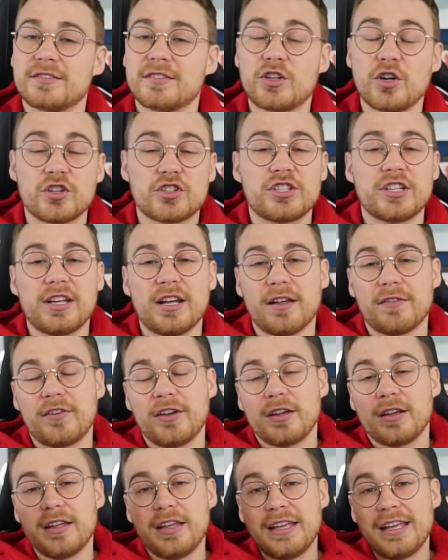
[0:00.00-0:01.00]
Cost you
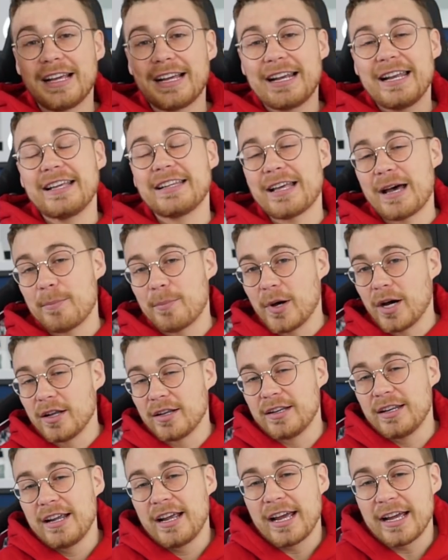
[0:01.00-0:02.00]
nothing. Click that button
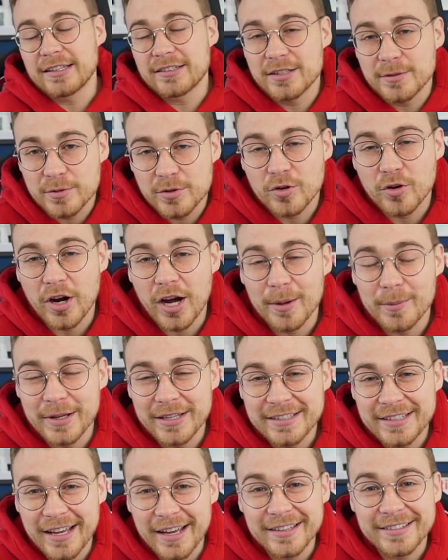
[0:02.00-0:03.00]
and subscribe. Let's
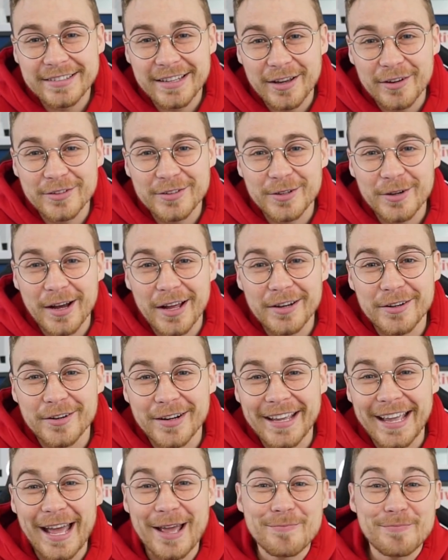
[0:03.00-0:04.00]
get ourselves to
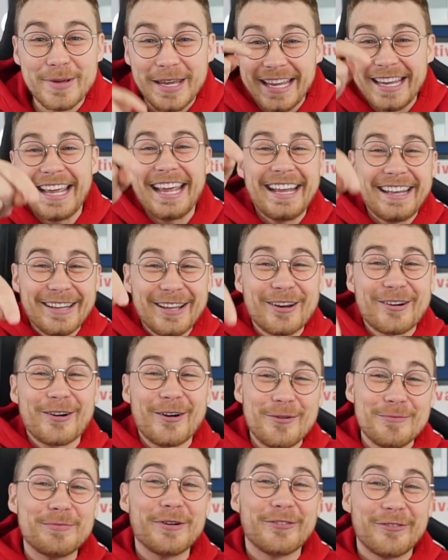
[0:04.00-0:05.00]
100K. Be in the
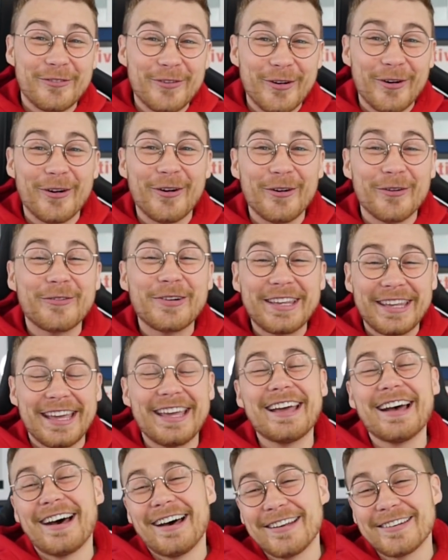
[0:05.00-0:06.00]
group before we hit
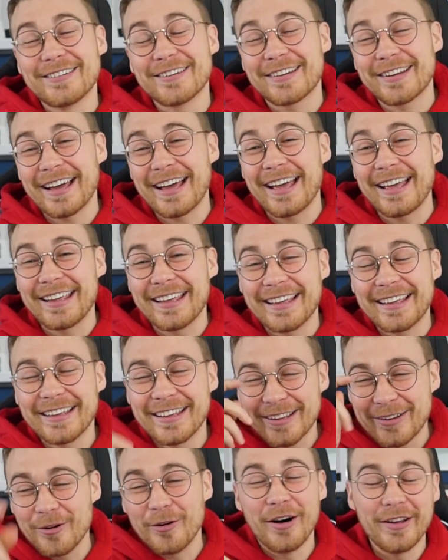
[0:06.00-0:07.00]
100K.
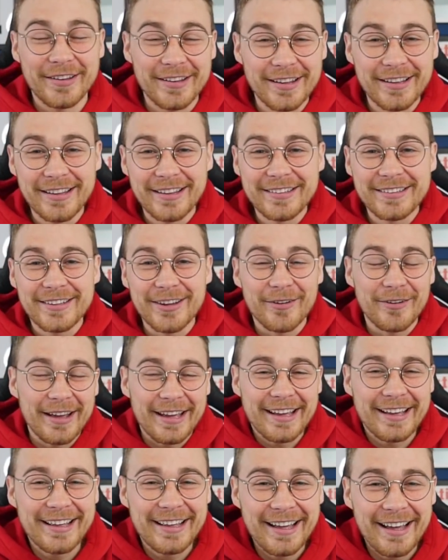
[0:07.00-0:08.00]
Go on, do it.
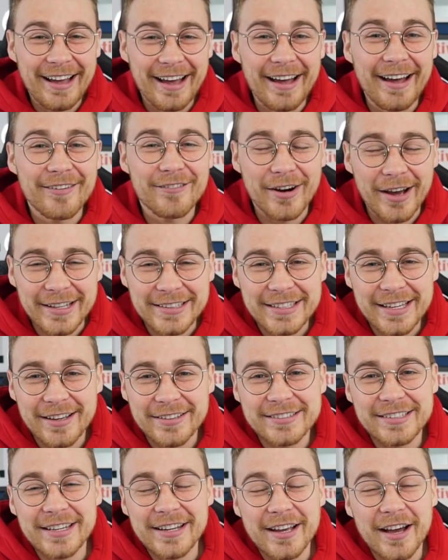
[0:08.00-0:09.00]
Right, I'll
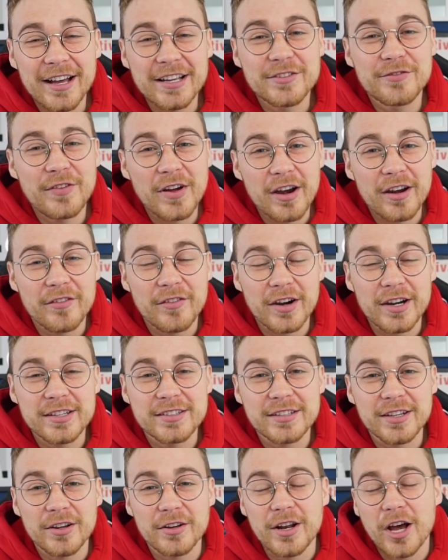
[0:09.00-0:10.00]
see you guys very, very
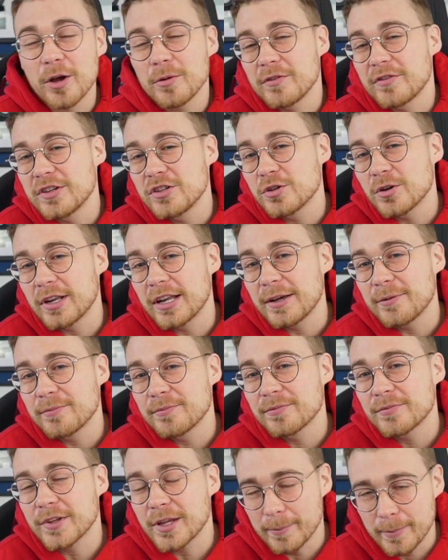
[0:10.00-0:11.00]
soon. Hope you've enjoyed it.